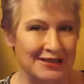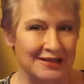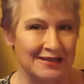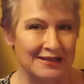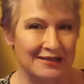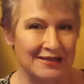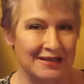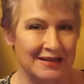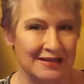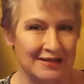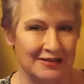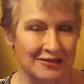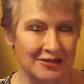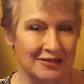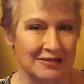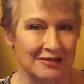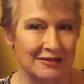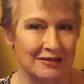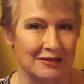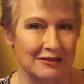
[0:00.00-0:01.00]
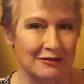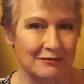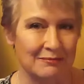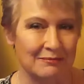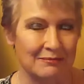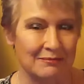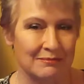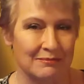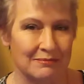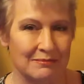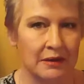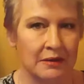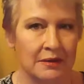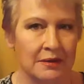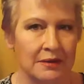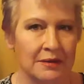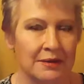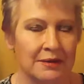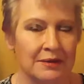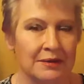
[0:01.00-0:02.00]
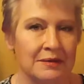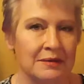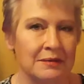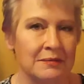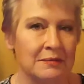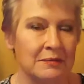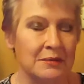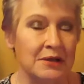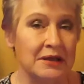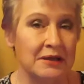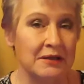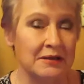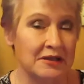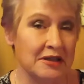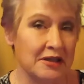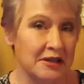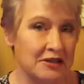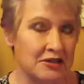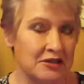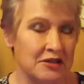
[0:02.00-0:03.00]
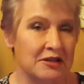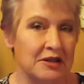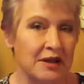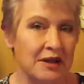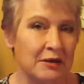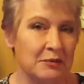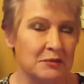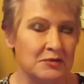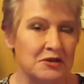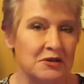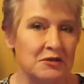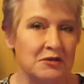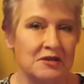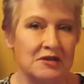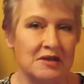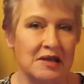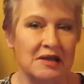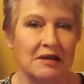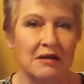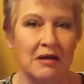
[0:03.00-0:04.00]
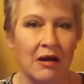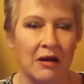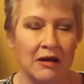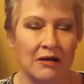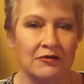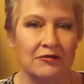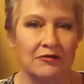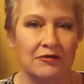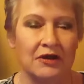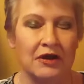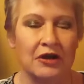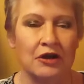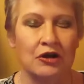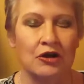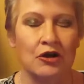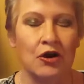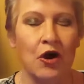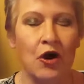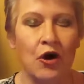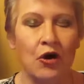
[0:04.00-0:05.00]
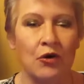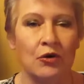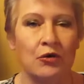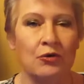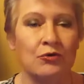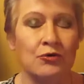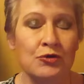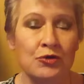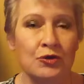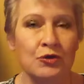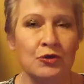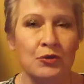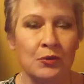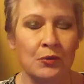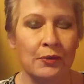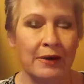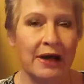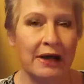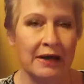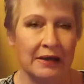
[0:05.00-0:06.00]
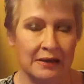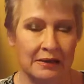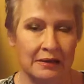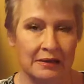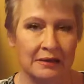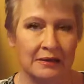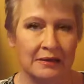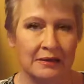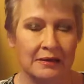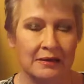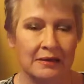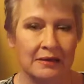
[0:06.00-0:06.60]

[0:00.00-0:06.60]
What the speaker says: meditation. Meditation helps you see life in a whole new way.